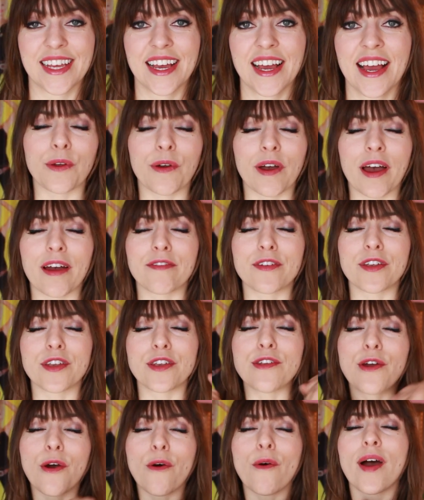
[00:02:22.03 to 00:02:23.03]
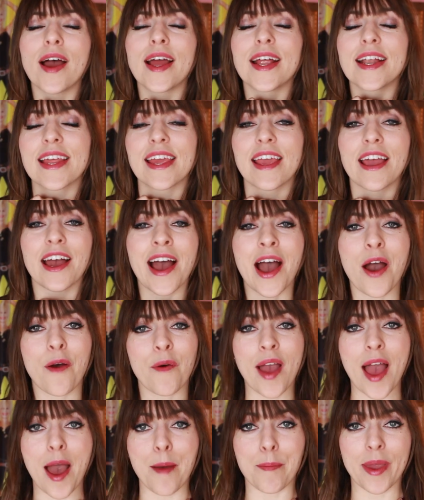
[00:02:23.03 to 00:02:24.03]
You have no idea how
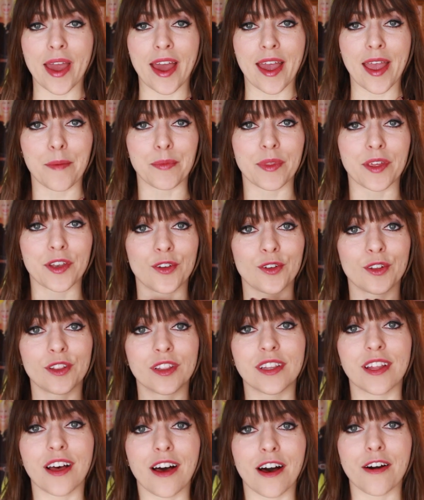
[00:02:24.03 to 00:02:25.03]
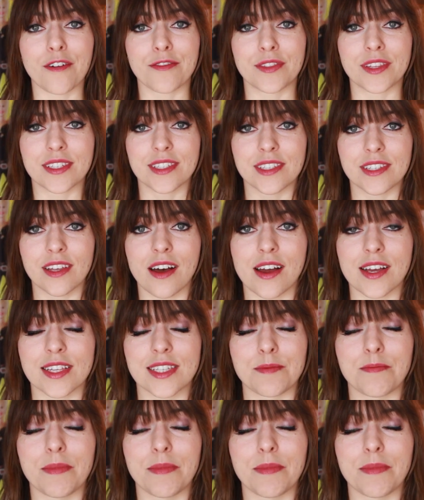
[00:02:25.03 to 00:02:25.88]
happy I am that you love the socks.